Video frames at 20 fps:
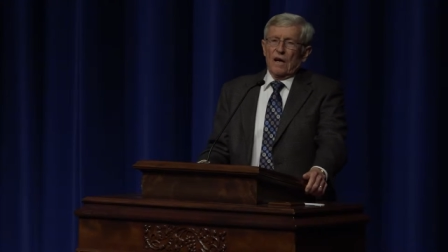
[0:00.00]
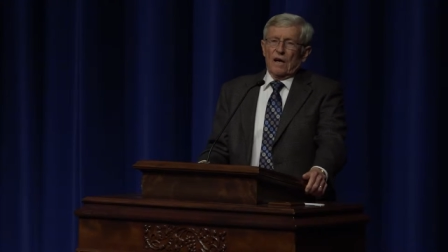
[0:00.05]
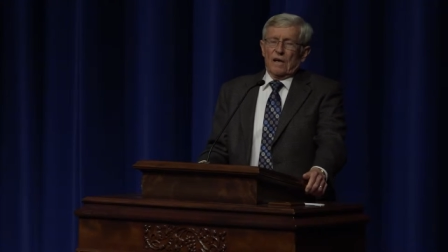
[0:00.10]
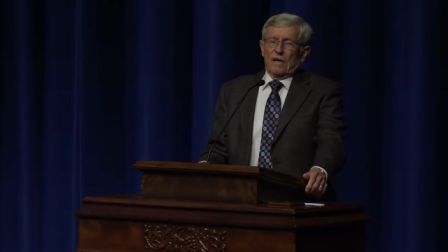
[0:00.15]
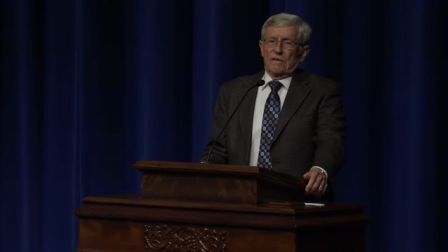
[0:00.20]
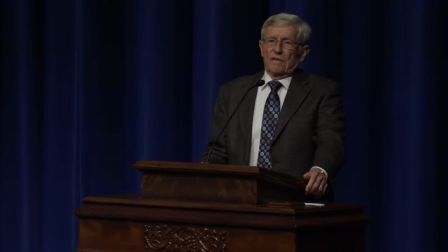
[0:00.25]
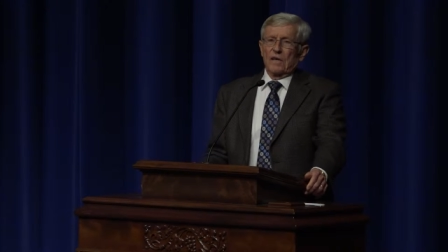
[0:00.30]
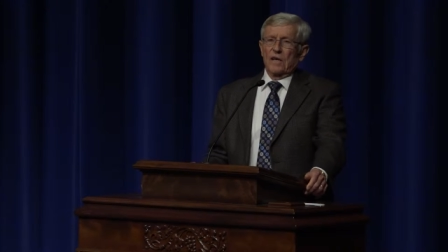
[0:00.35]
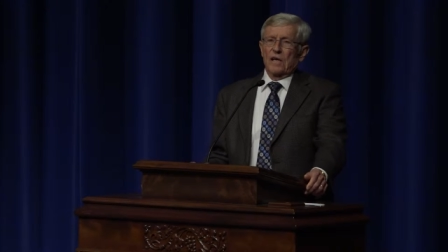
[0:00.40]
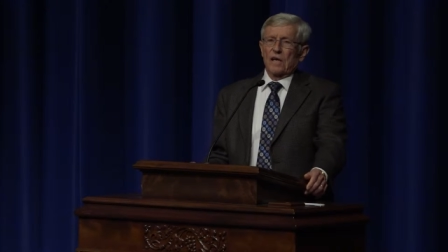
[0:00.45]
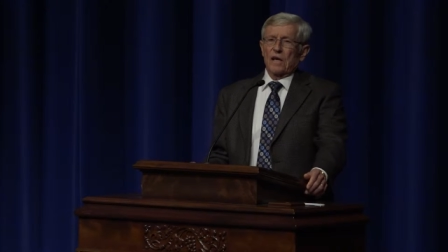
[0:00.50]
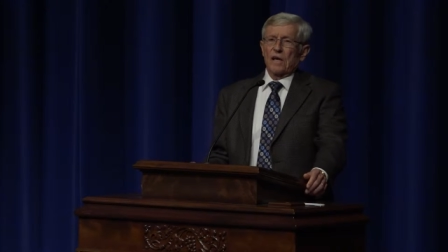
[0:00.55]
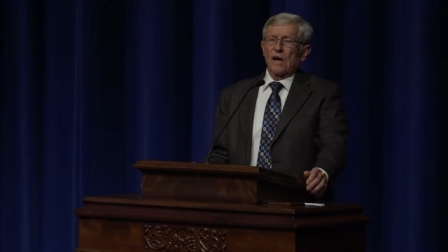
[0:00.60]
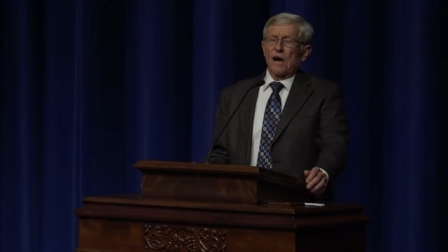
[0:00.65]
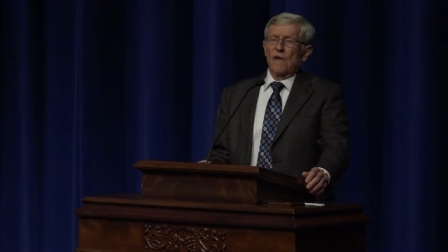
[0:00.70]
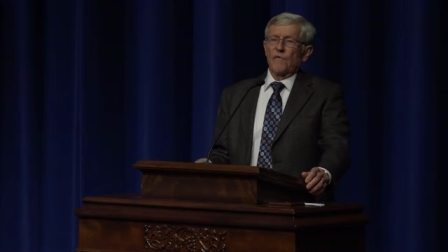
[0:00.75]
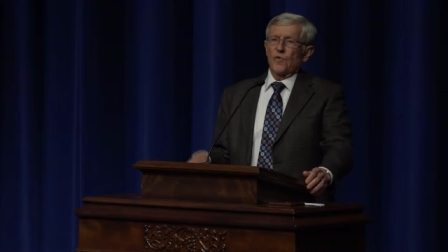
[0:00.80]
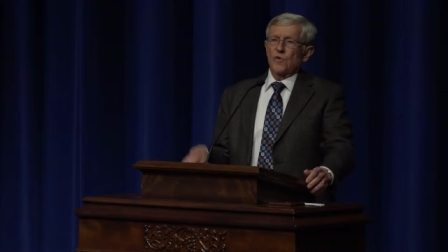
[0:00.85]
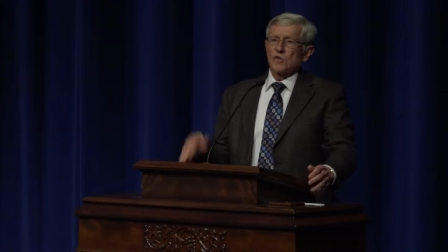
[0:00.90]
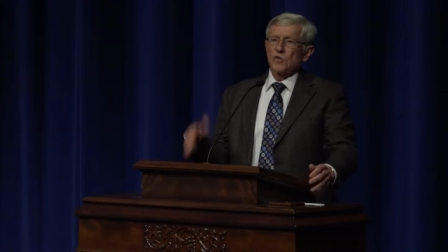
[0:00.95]
a, a
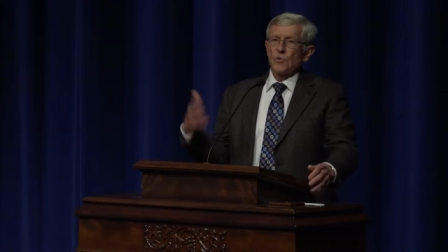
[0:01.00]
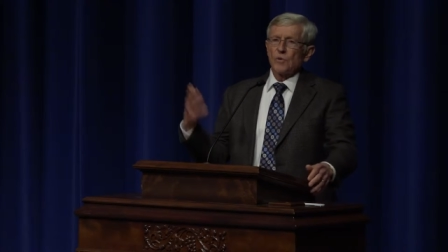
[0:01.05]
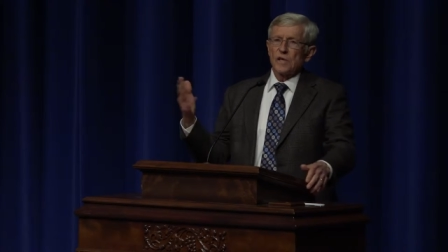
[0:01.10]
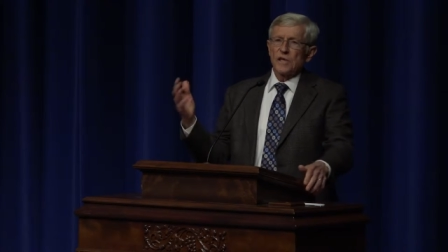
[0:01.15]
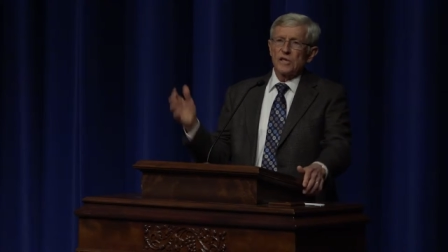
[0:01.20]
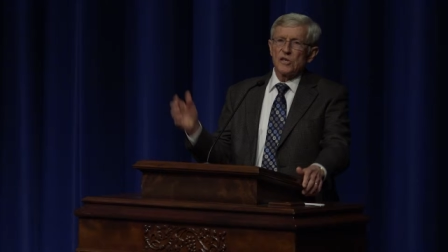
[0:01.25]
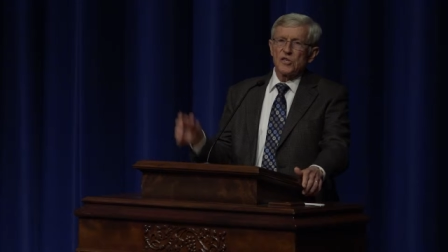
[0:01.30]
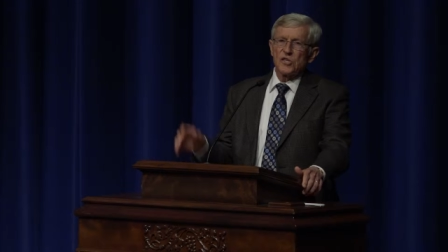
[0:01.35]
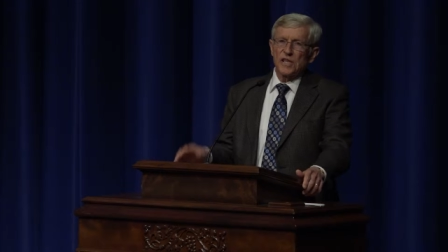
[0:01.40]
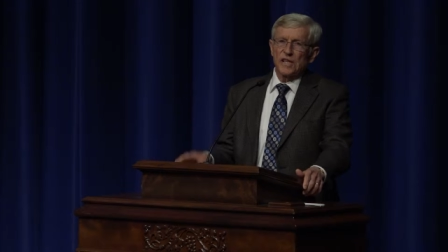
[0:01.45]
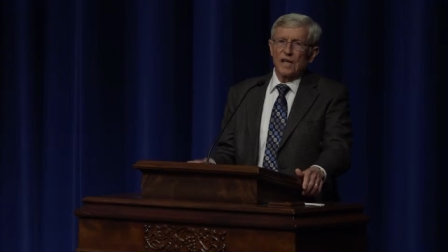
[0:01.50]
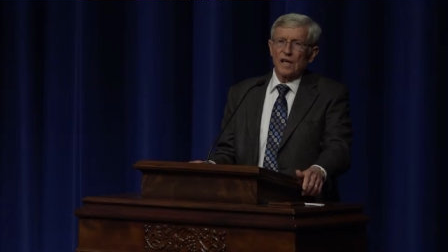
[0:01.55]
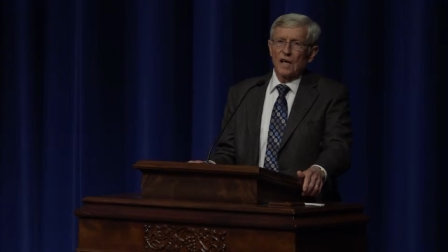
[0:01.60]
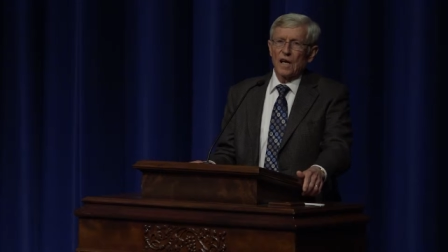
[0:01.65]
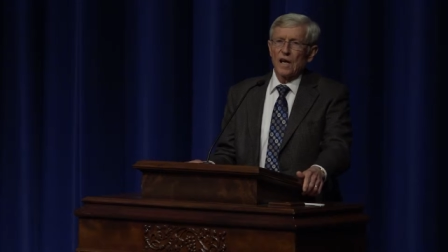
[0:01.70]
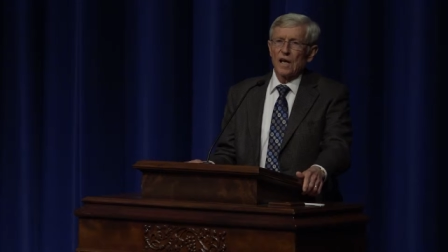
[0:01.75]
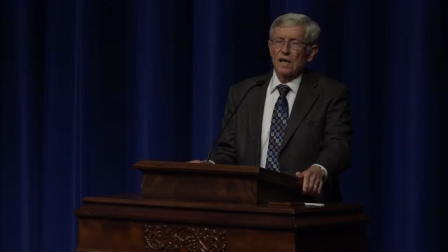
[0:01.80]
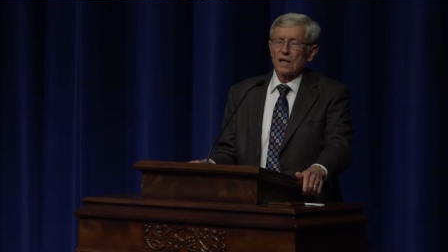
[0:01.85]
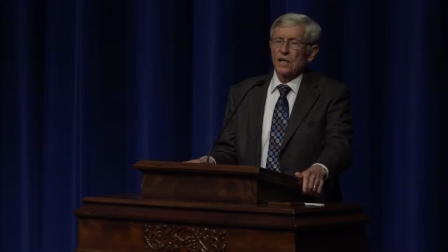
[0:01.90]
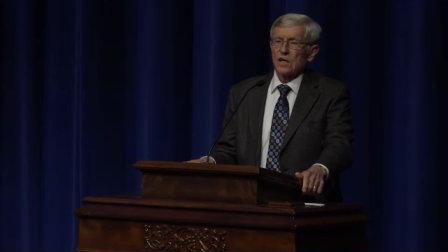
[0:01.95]
conference where you see a
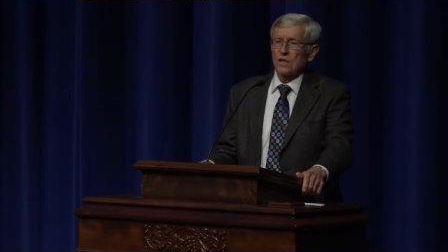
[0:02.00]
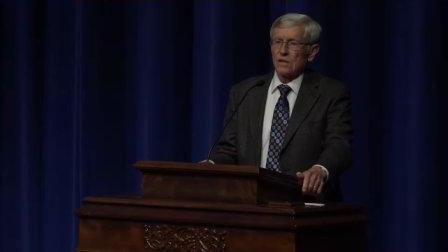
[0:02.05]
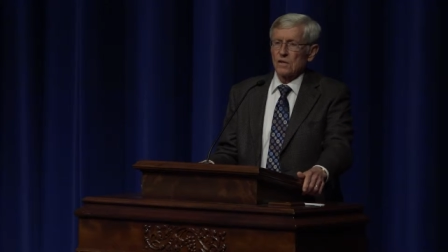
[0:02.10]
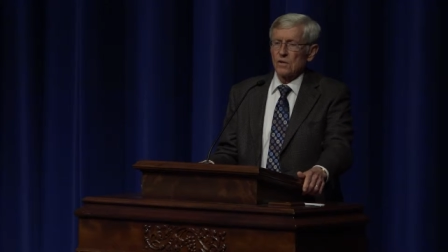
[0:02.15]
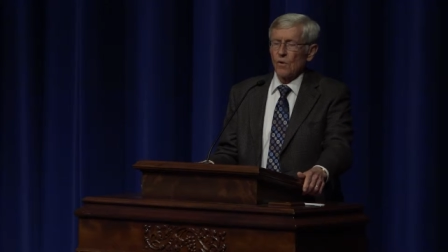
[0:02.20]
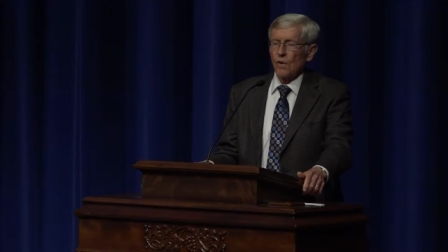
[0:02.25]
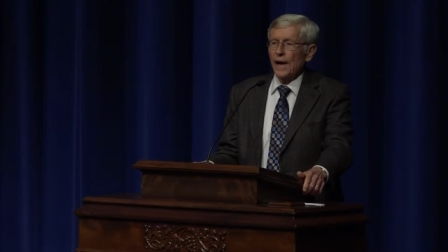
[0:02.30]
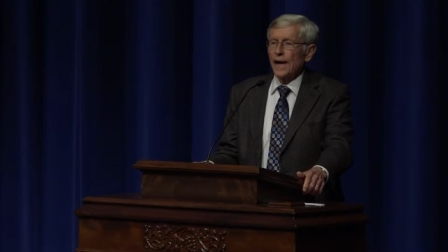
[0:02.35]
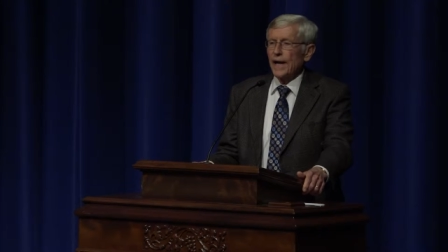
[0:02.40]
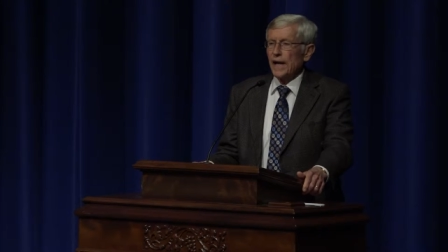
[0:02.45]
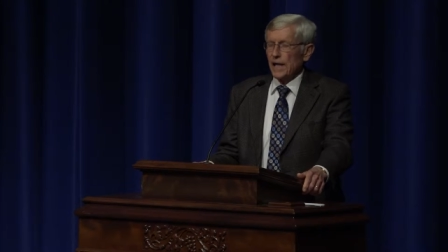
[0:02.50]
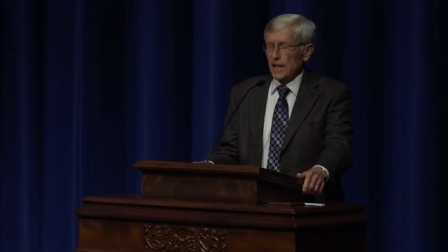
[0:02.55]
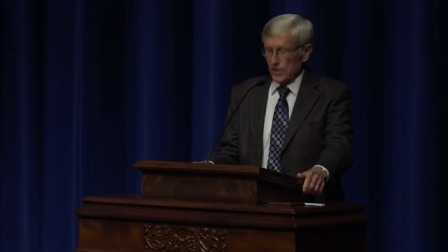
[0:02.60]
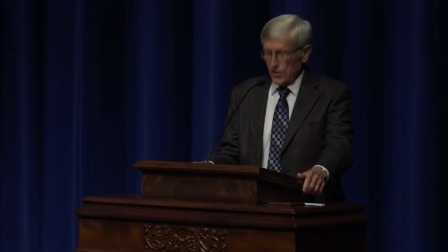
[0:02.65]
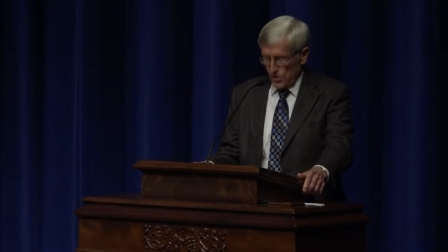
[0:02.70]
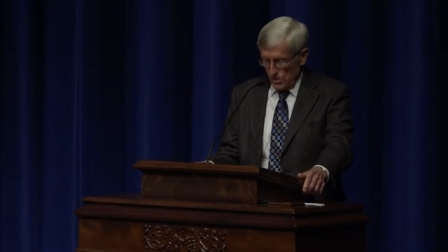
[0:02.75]
lot of graying,